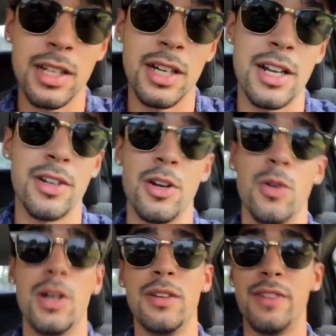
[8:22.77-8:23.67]
uh, I don't
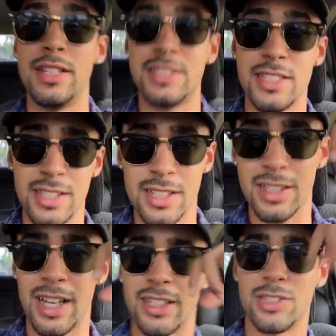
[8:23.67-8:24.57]
know what,
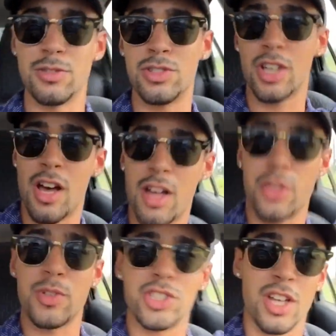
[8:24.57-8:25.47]
venti, like two
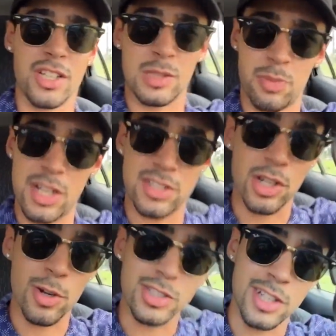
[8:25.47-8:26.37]
shot, three shot
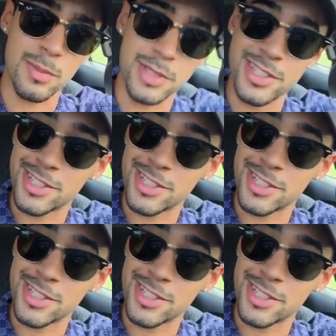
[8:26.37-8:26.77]
espresso or something.